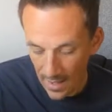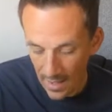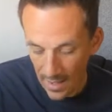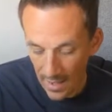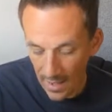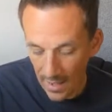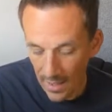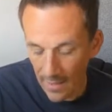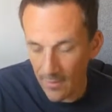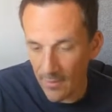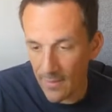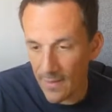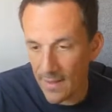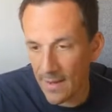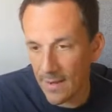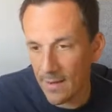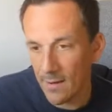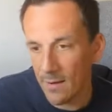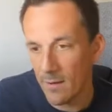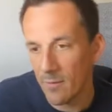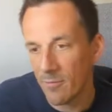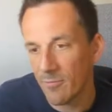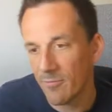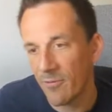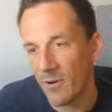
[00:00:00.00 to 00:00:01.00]
And
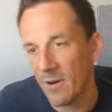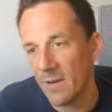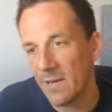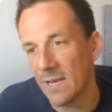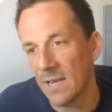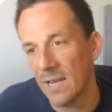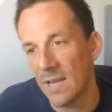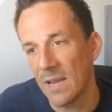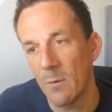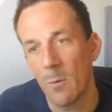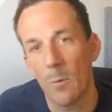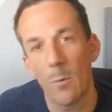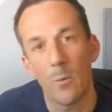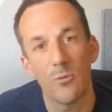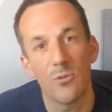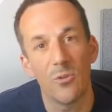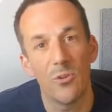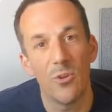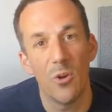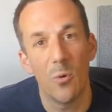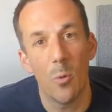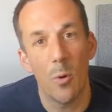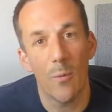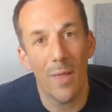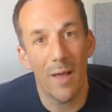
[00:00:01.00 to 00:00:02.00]
then finally, we want to
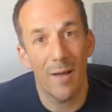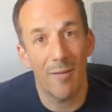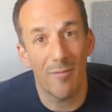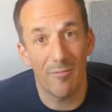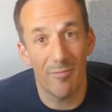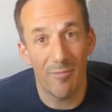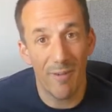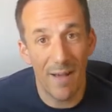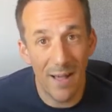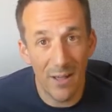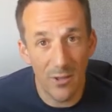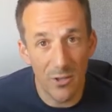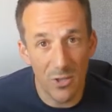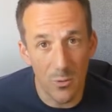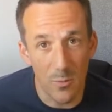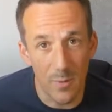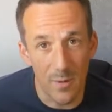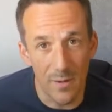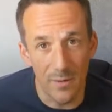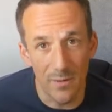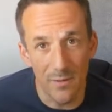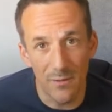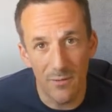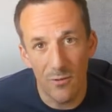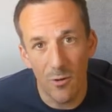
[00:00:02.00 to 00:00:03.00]
know what that value
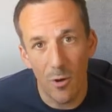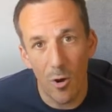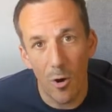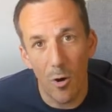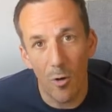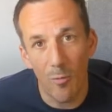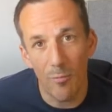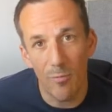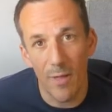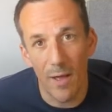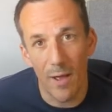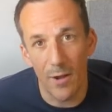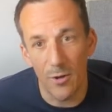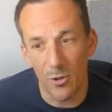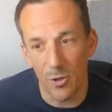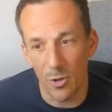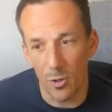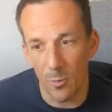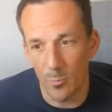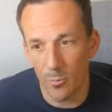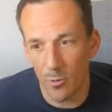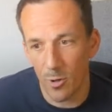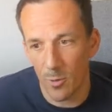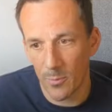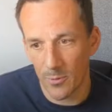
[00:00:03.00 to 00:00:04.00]
is of that new
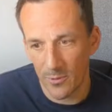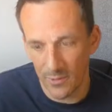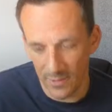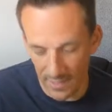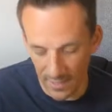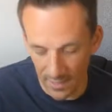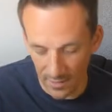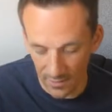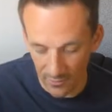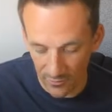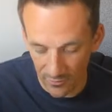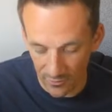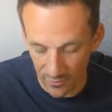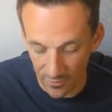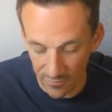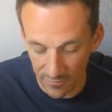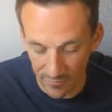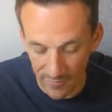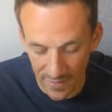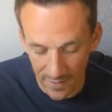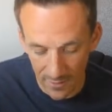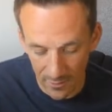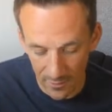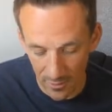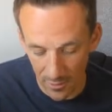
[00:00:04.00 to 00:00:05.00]
property. So the
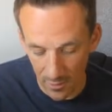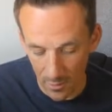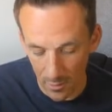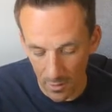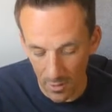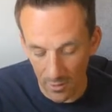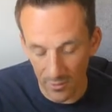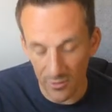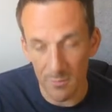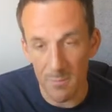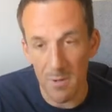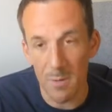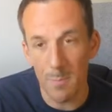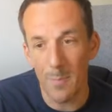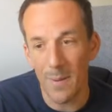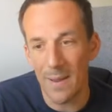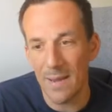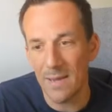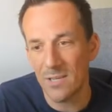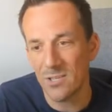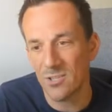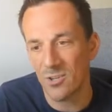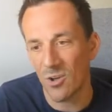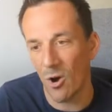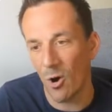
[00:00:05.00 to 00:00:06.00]
value is going to be
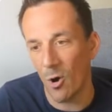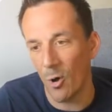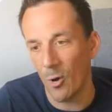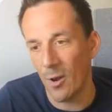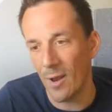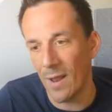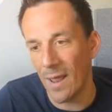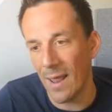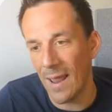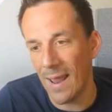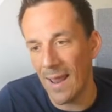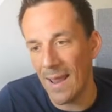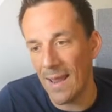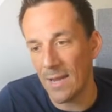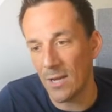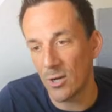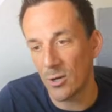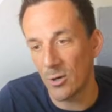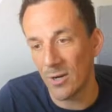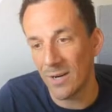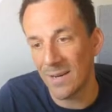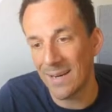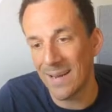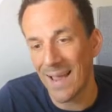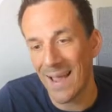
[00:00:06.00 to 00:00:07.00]
based on a
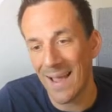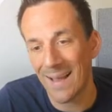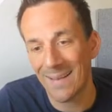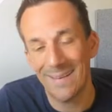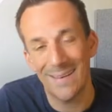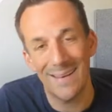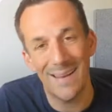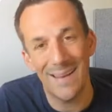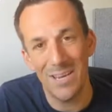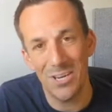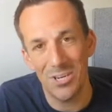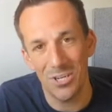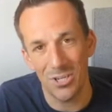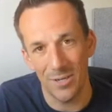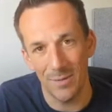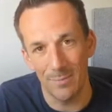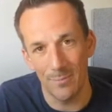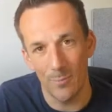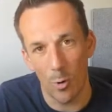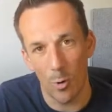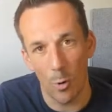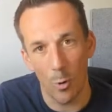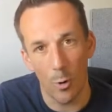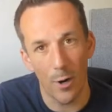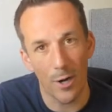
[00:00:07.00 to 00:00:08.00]
concatenation
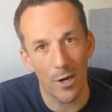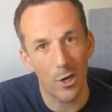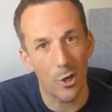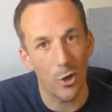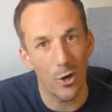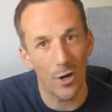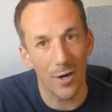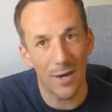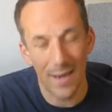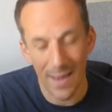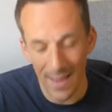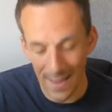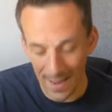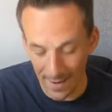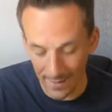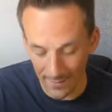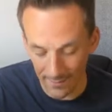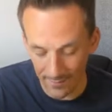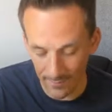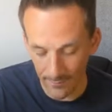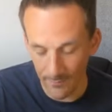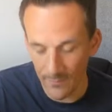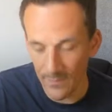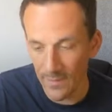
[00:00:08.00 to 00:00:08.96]
or a concat.